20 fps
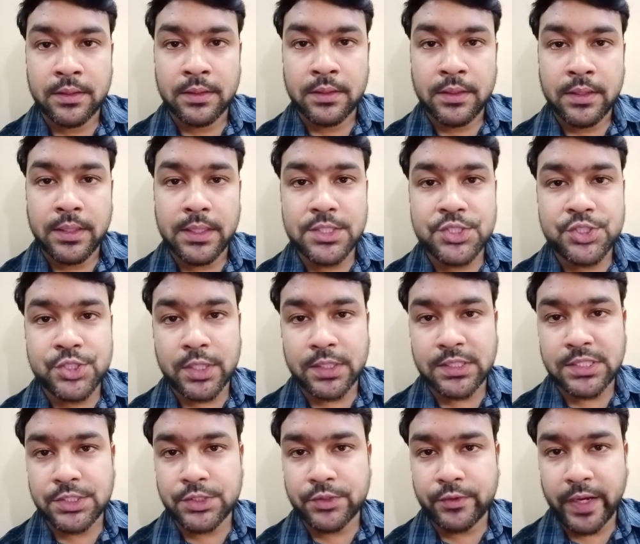He
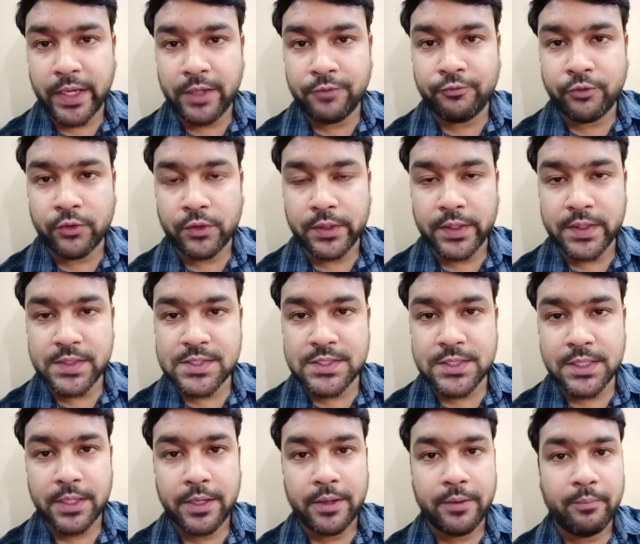started crying for his